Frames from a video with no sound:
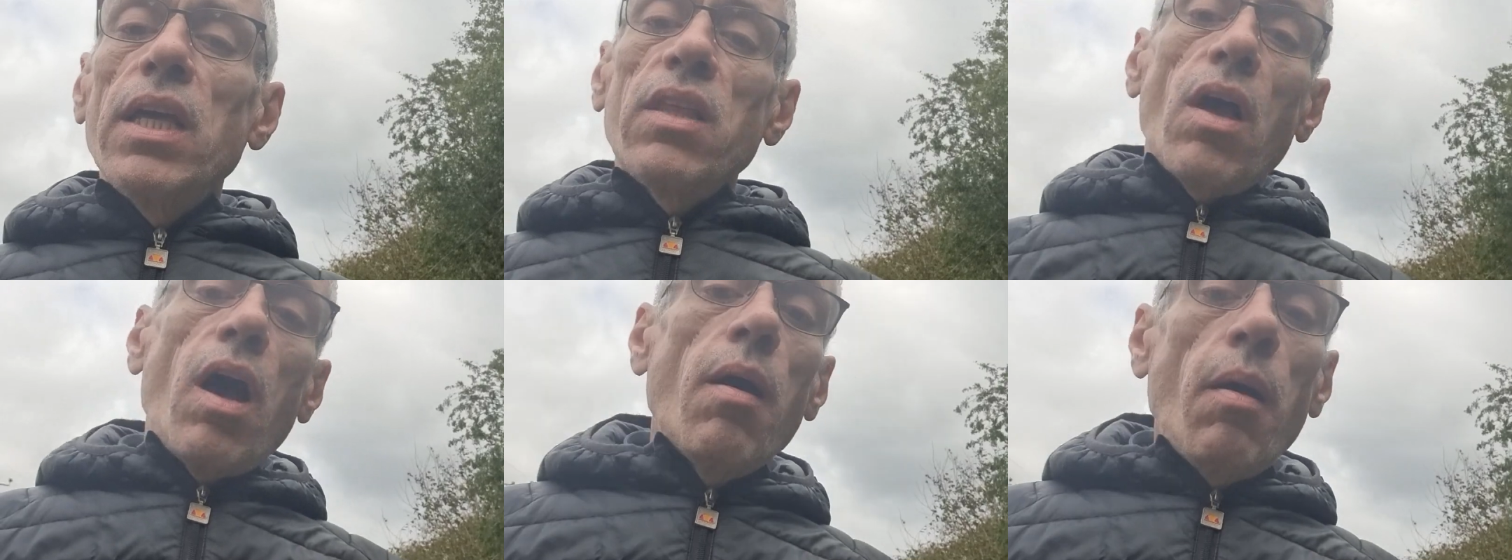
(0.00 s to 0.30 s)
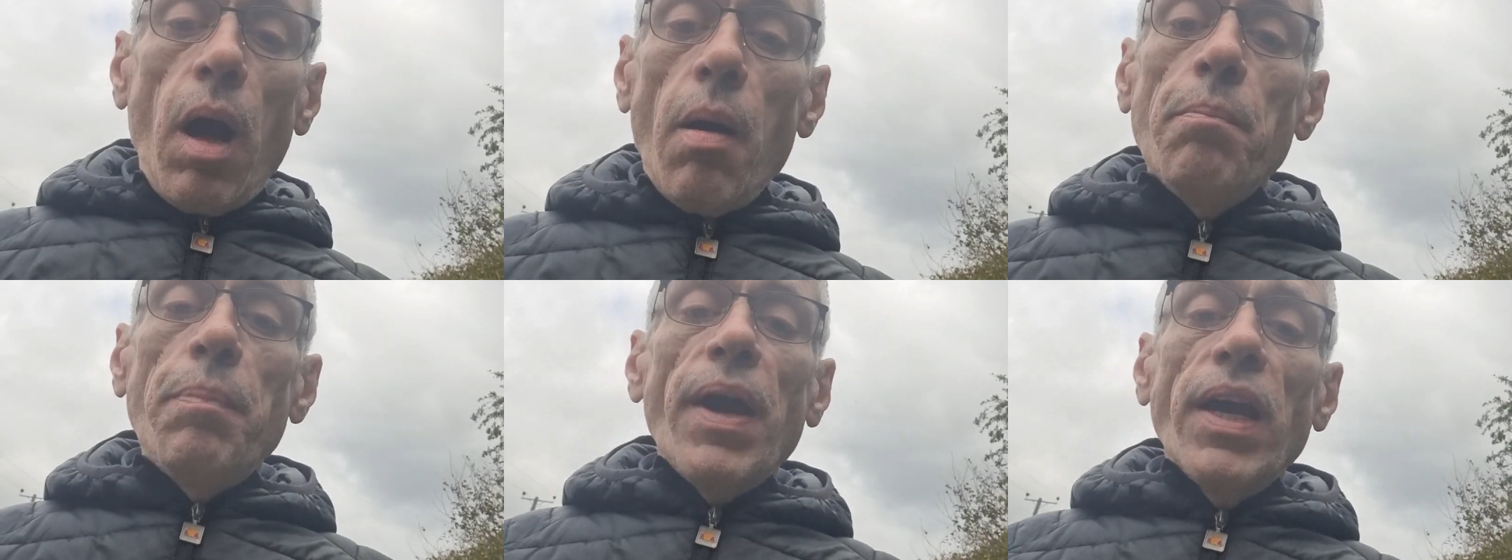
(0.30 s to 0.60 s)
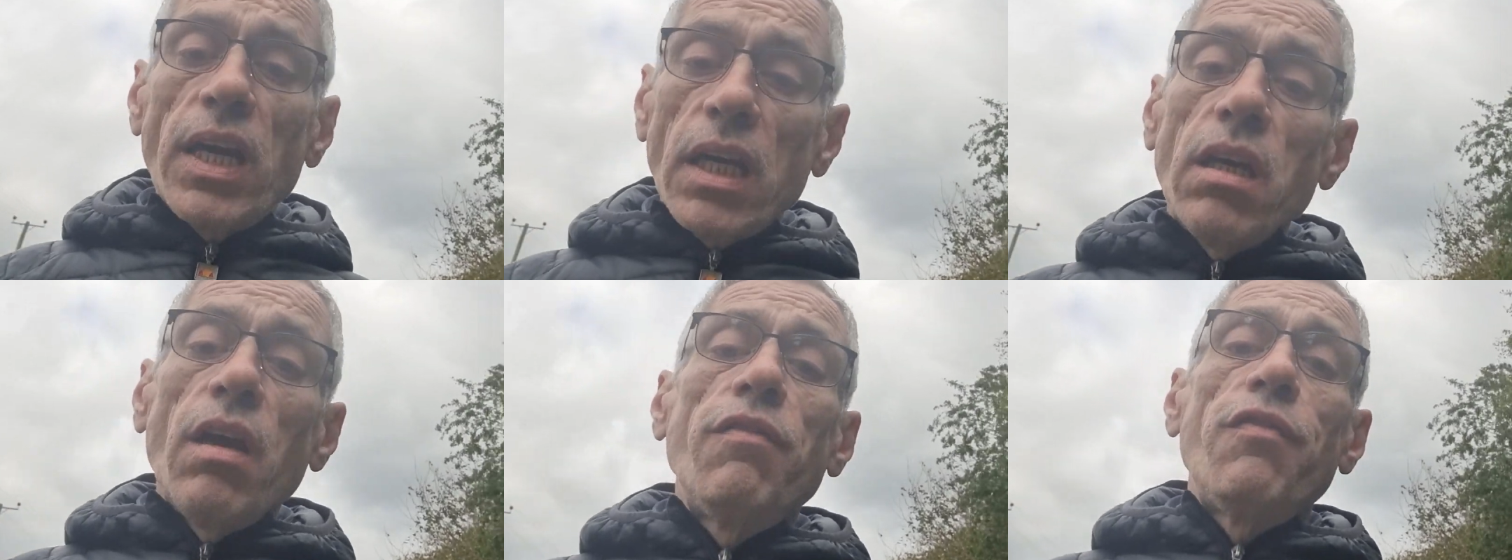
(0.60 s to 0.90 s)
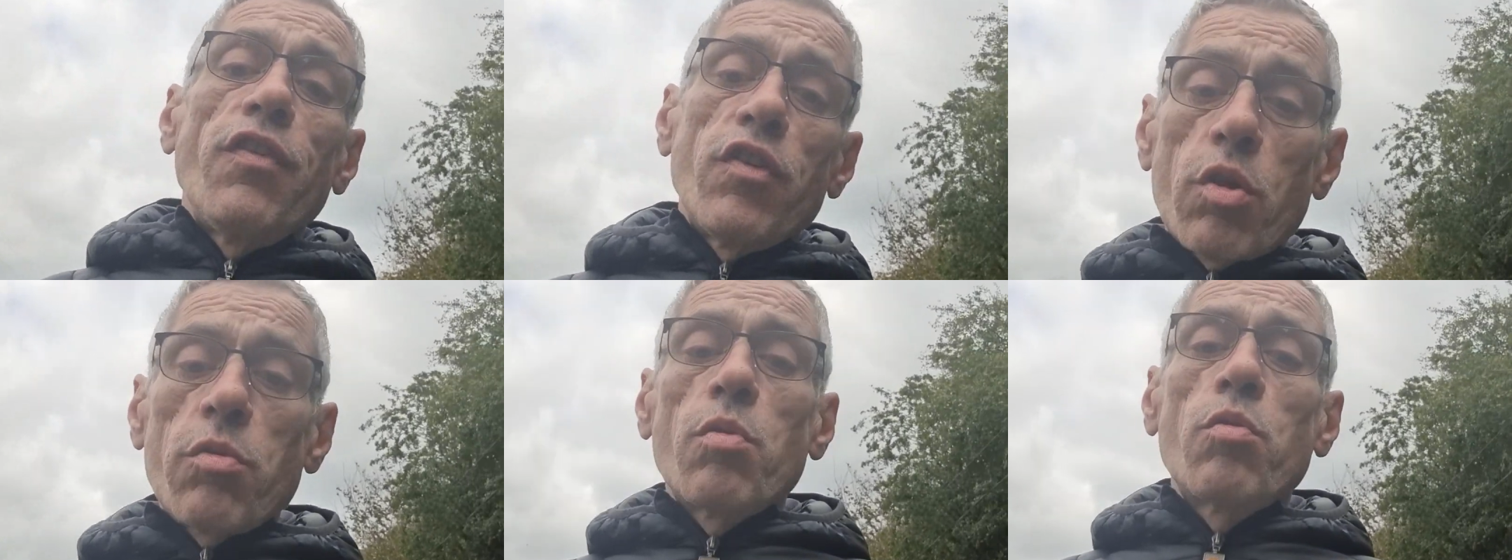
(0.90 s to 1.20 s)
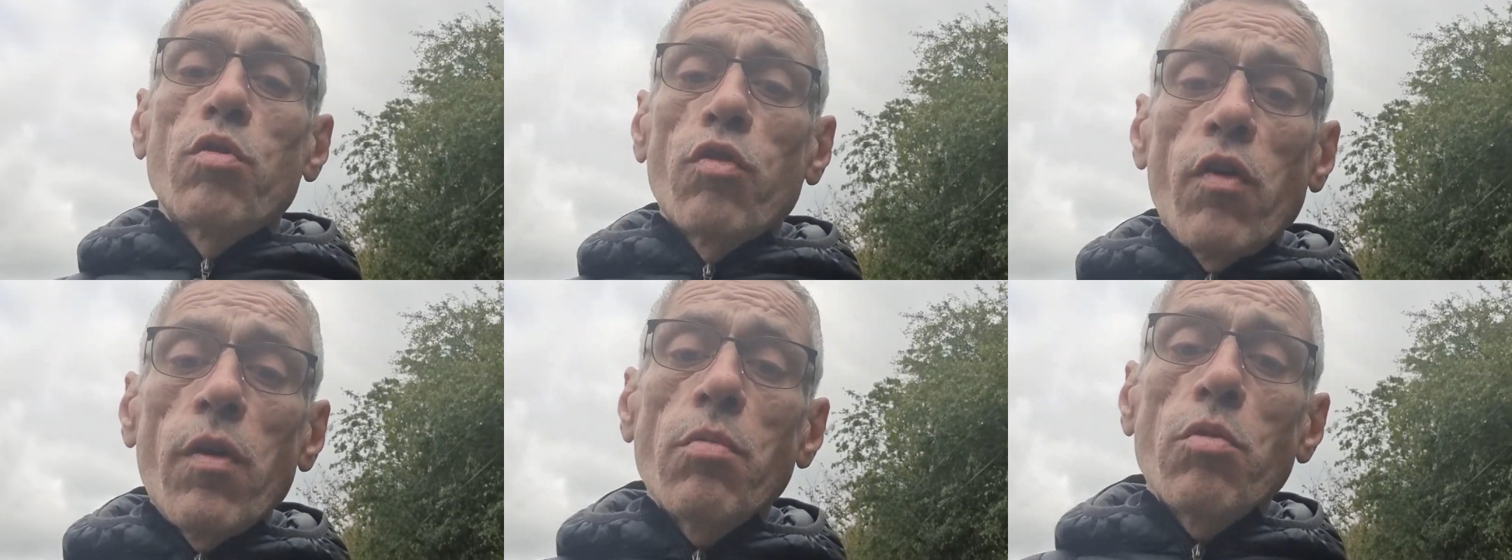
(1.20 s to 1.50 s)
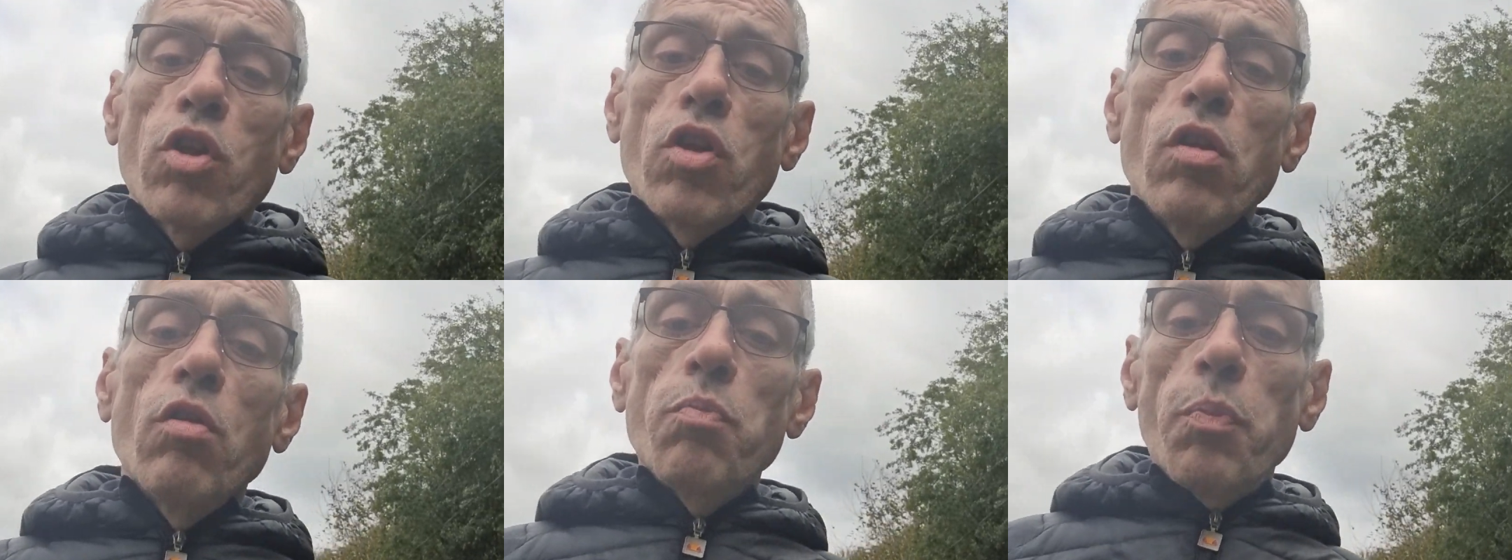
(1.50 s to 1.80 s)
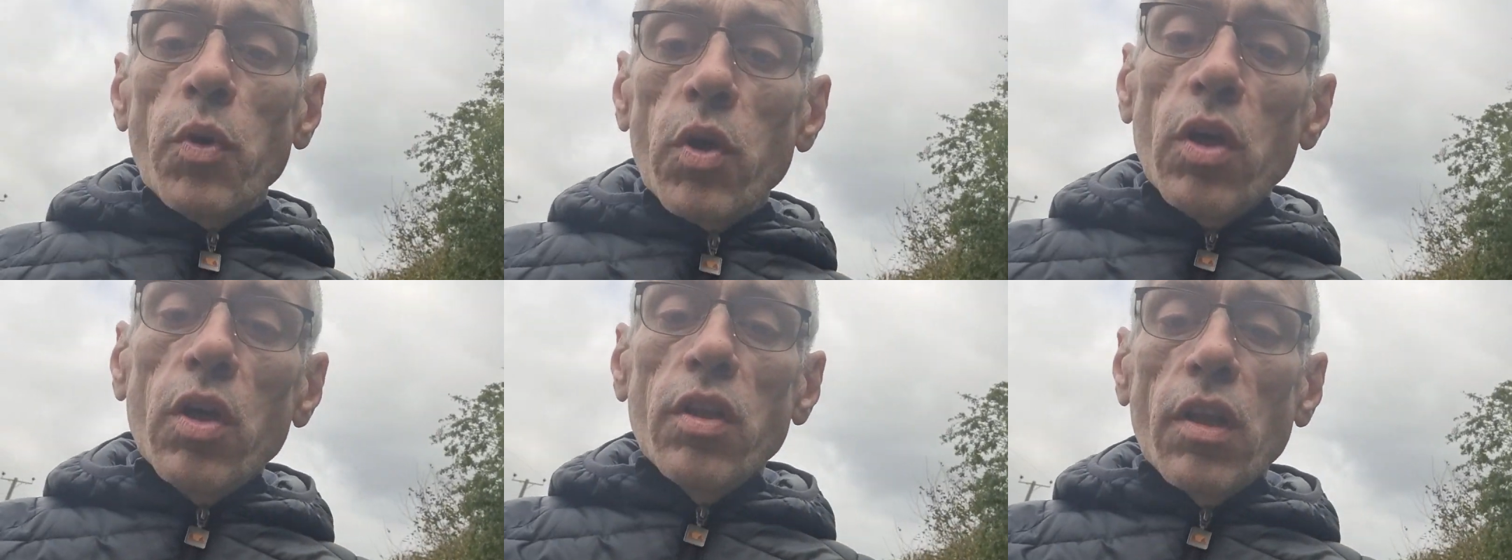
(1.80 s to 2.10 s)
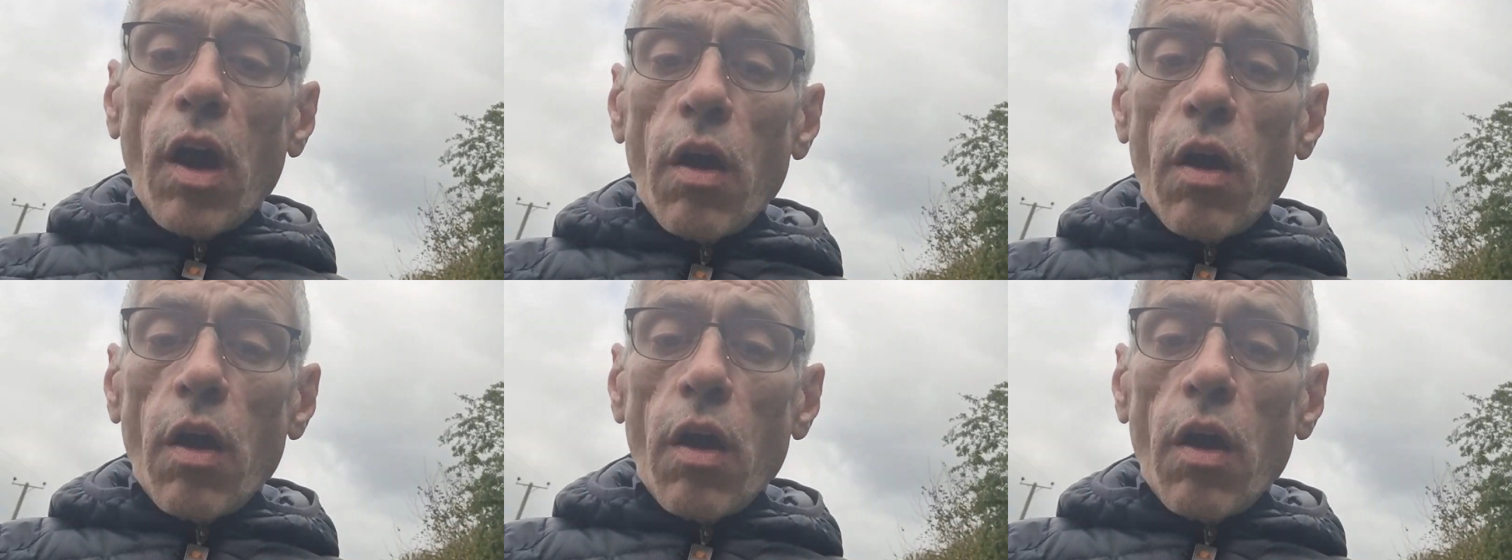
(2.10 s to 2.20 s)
I'm begging you for subscriptions. Put your